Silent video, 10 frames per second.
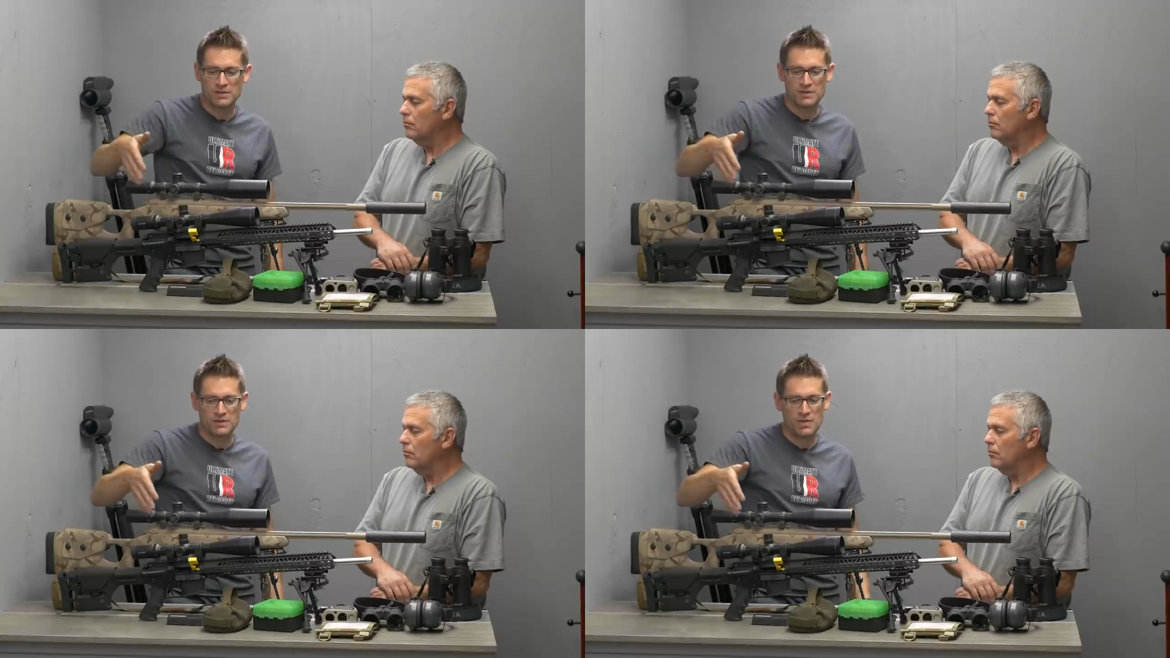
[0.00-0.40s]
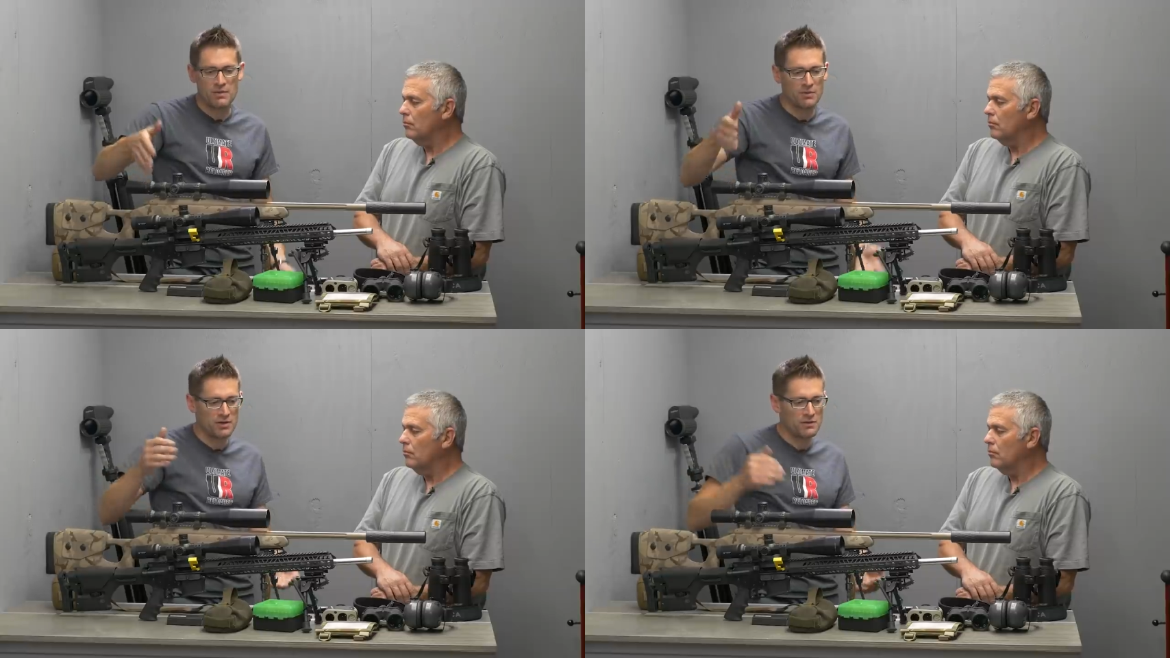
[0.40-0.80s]
Speaker 1: is
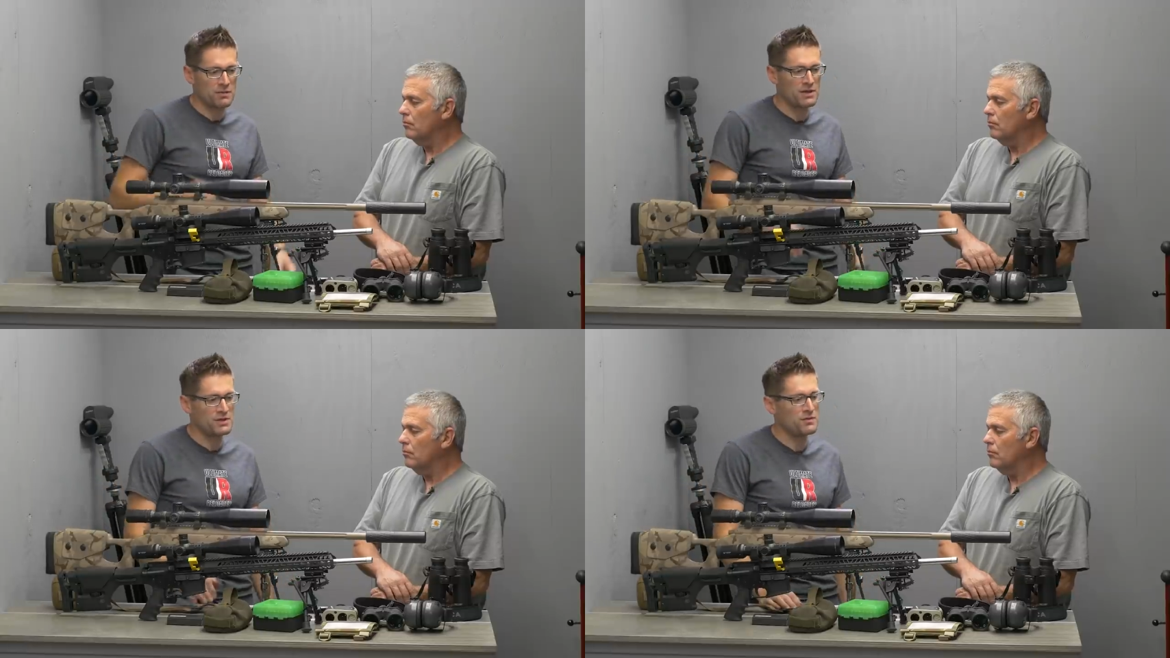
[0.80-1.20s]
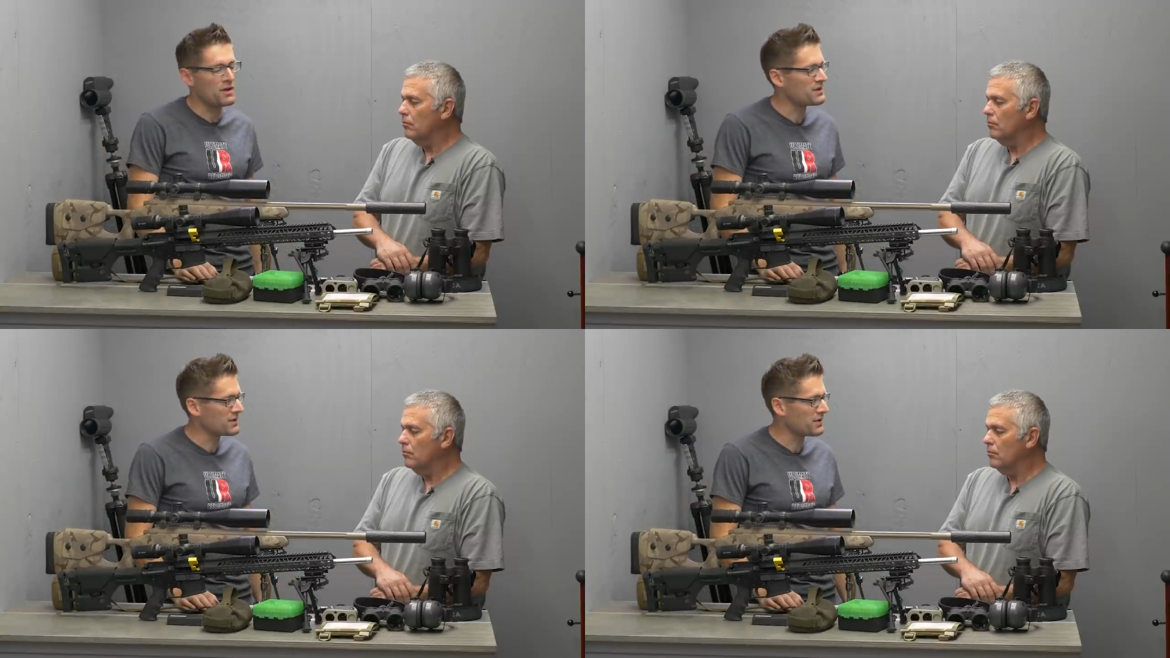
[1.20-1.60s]
chambered in 22
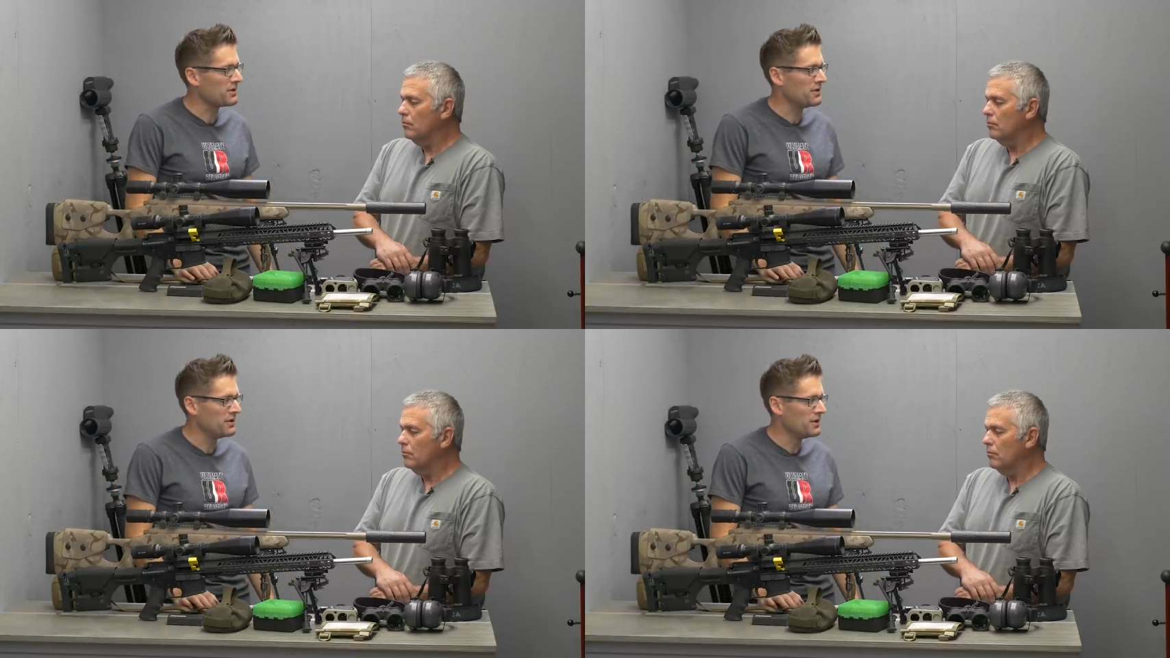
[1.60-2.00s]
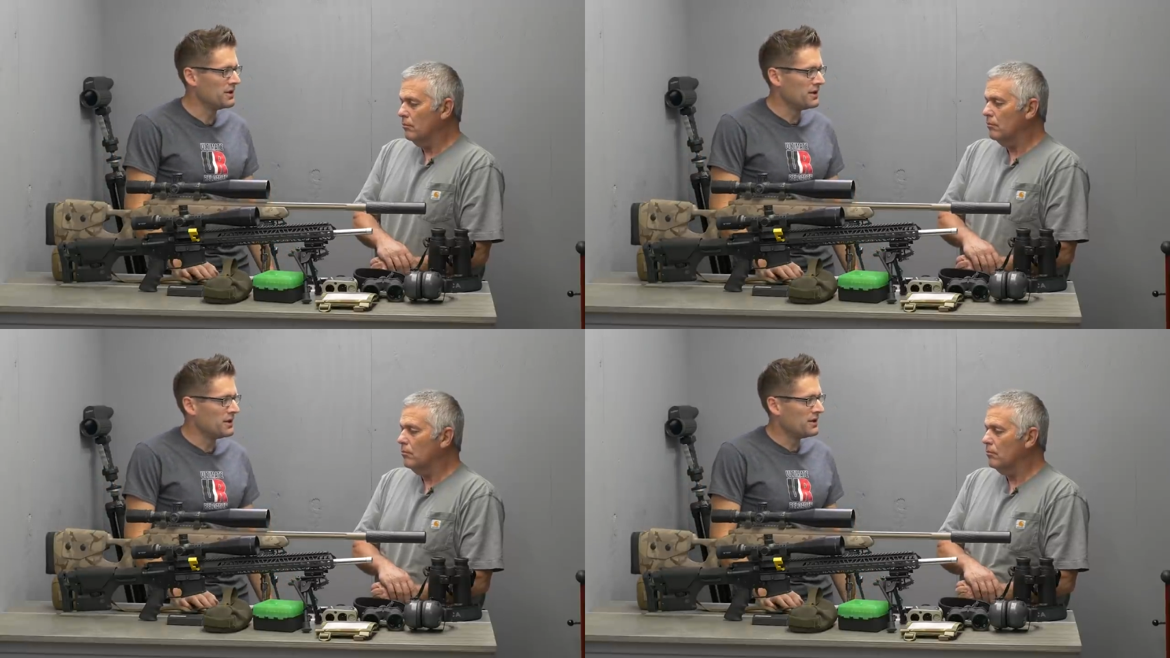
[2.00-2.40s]
Nosler, and
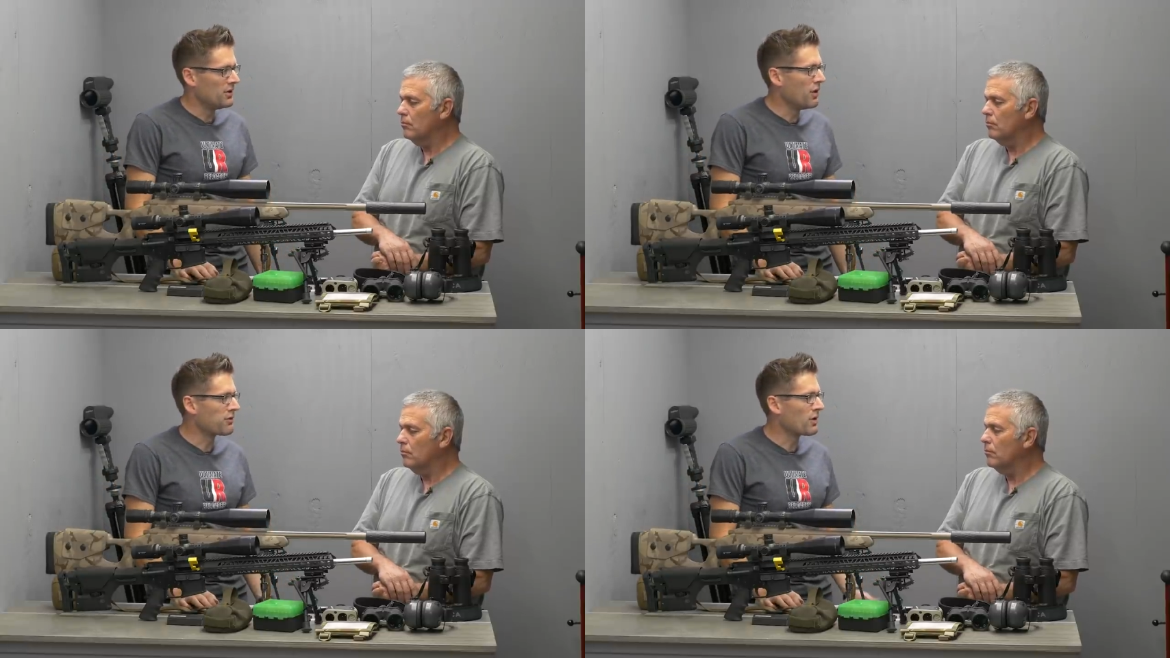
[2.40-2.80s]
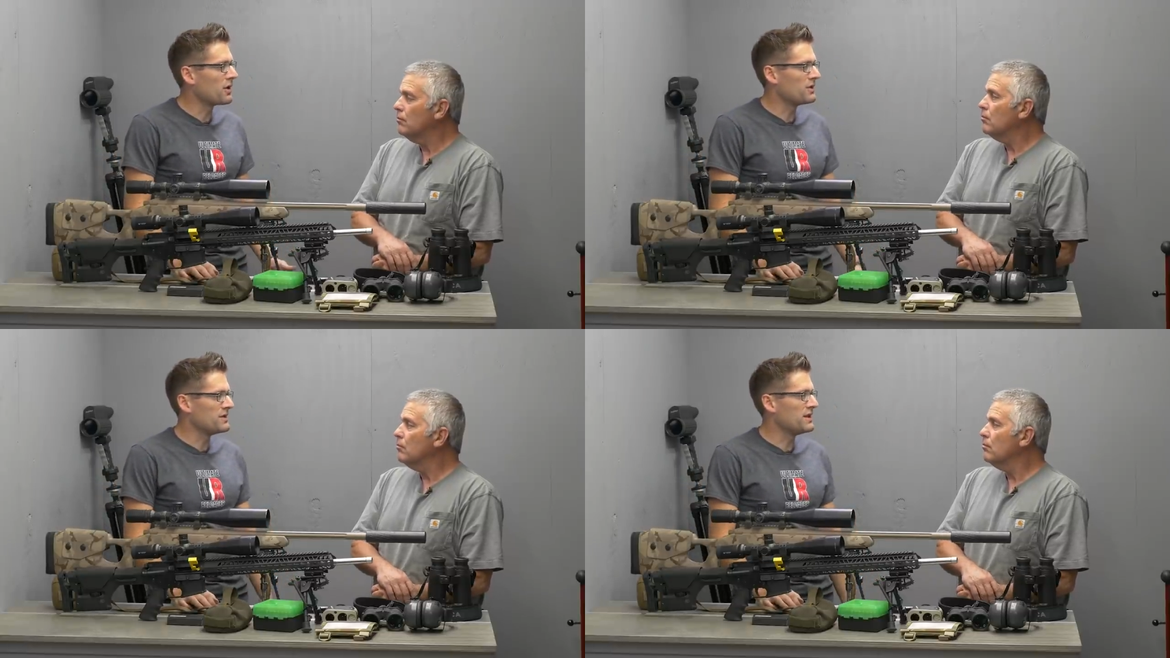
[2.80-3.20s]

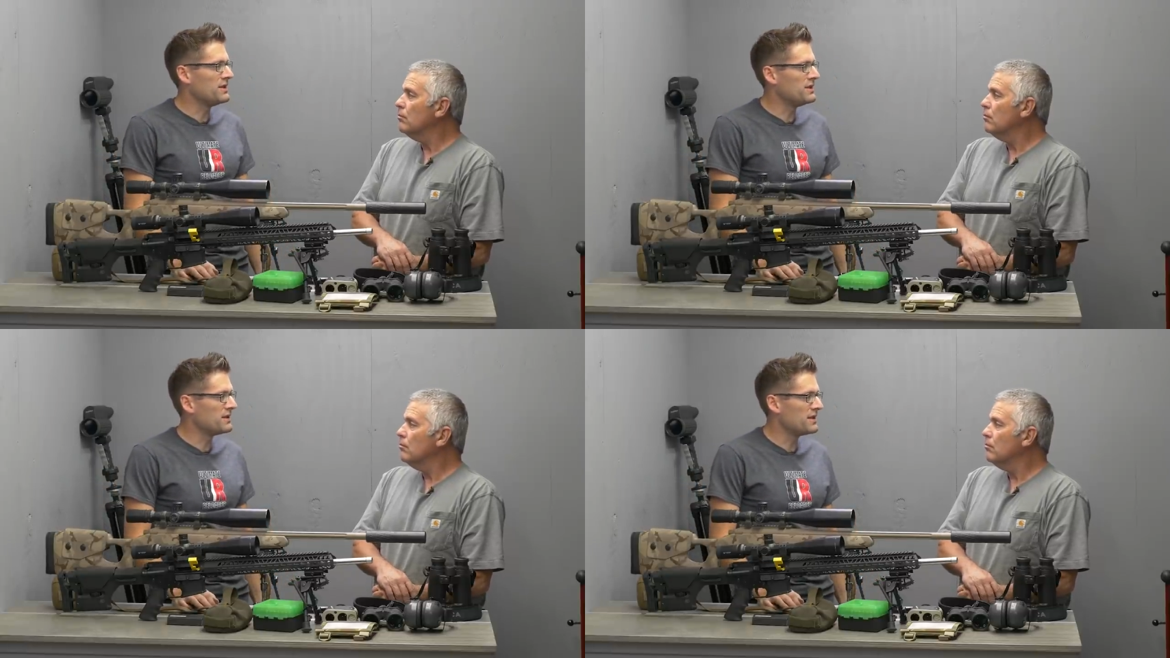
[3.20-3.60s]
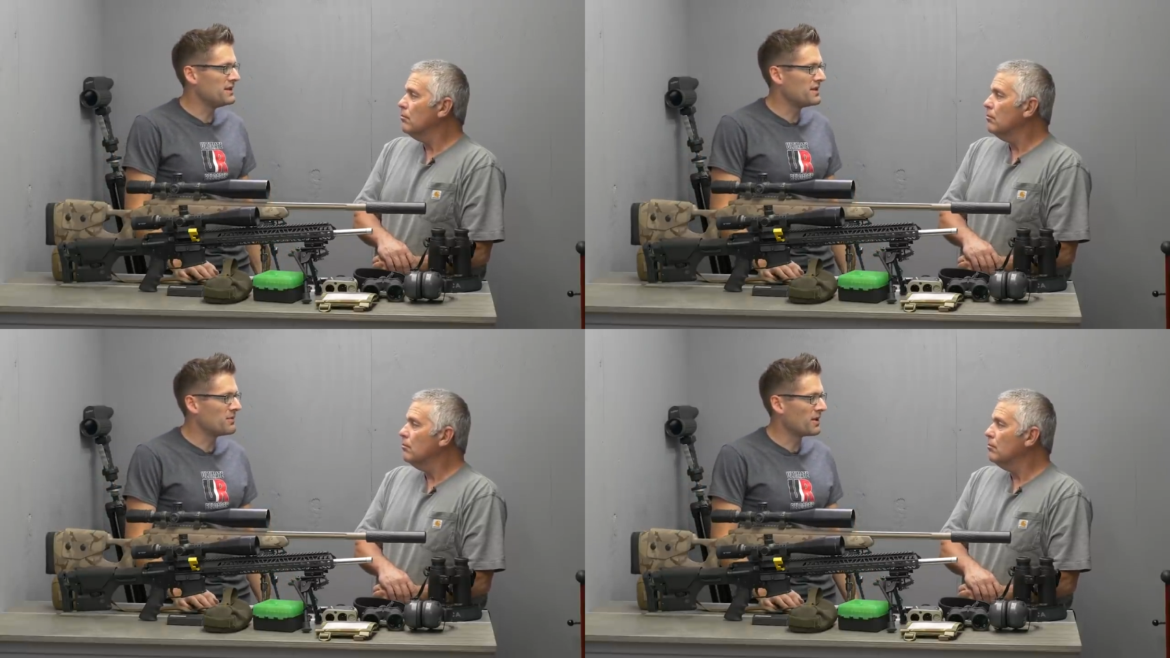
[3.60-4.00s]
overall it did, it
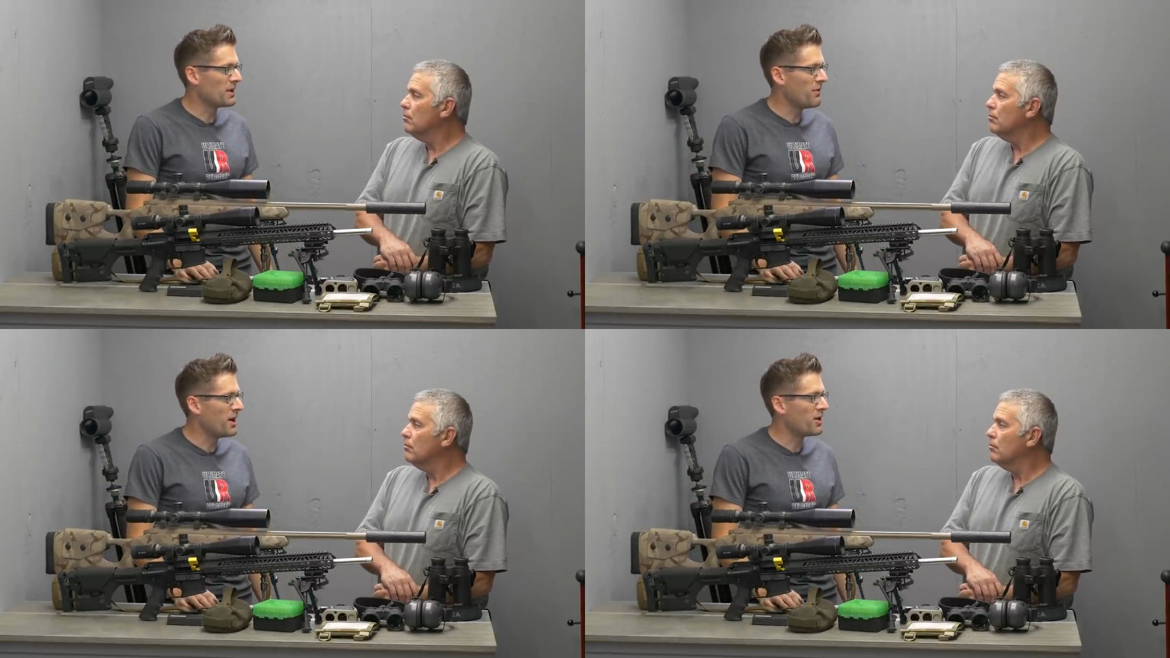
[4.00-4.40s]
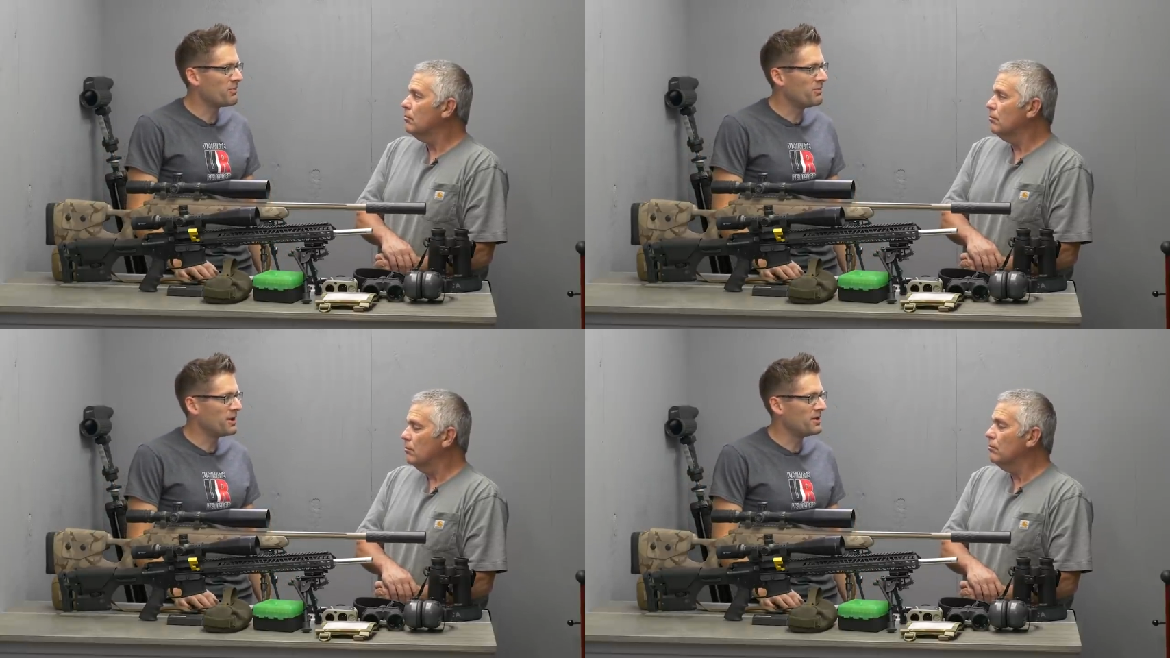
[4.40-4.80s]
did really well.
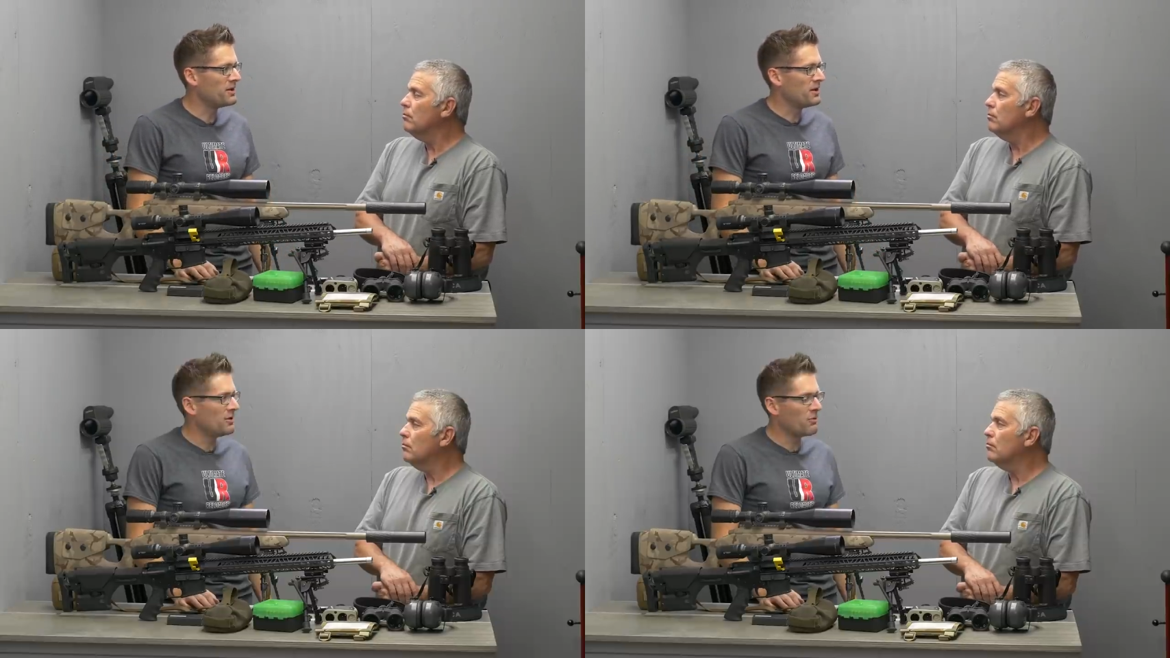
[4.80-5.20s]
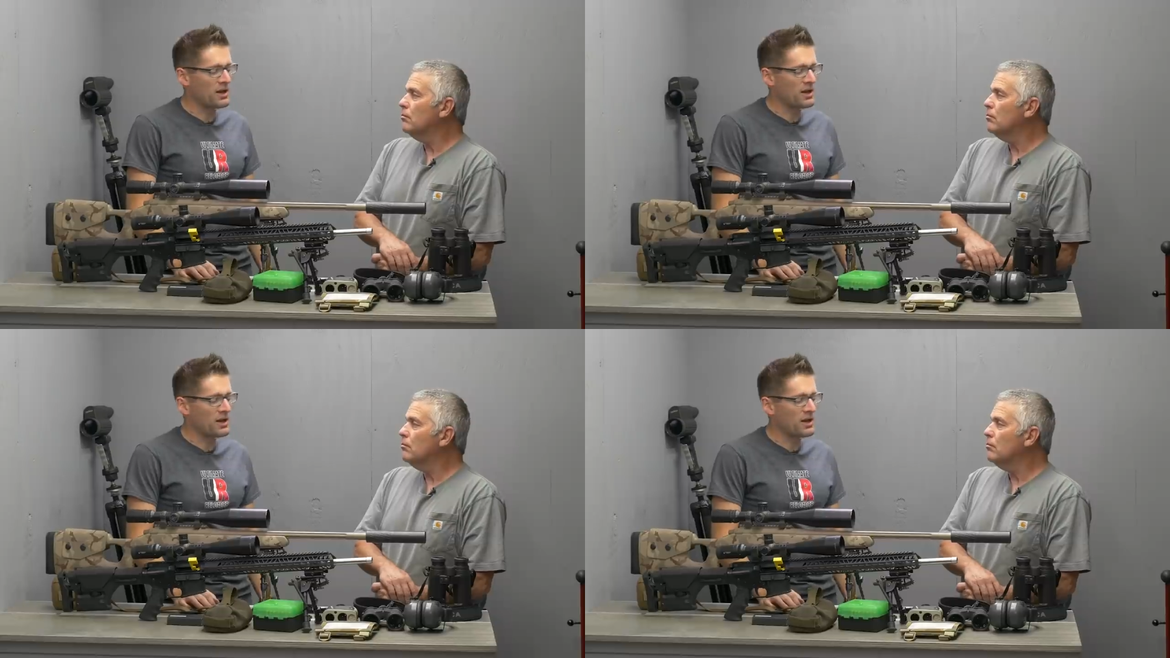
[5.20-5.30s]
Mm-hmm. But mm -hmm.